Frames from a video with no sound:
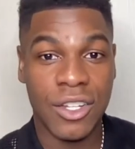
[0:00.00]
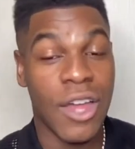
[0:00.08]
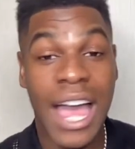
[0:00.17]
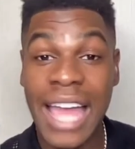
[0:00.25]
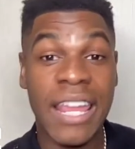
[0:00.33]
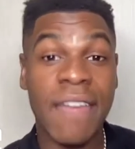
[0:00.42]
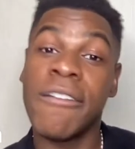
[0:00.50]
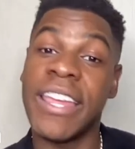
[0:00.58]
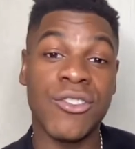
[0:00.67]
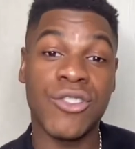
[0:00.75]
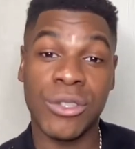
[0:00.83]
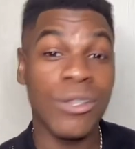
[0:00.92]
You know, I never
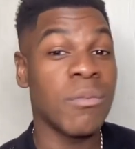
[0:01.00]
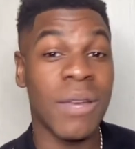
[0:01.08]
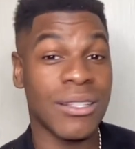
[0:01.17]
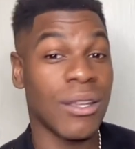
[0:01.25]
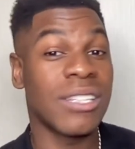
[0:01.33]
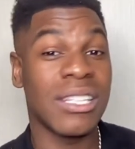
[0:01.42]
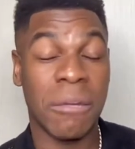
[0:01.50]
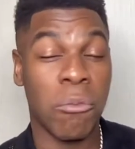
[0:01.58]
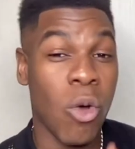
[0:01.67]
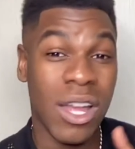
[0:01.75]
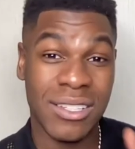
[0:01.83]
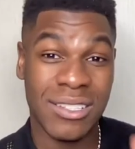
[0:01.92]
introduced myself to them
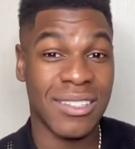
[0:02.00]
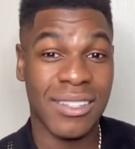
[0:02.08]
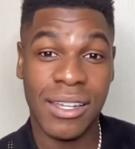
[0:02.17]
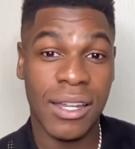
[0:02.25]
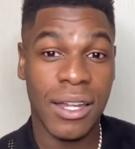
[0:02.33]
once.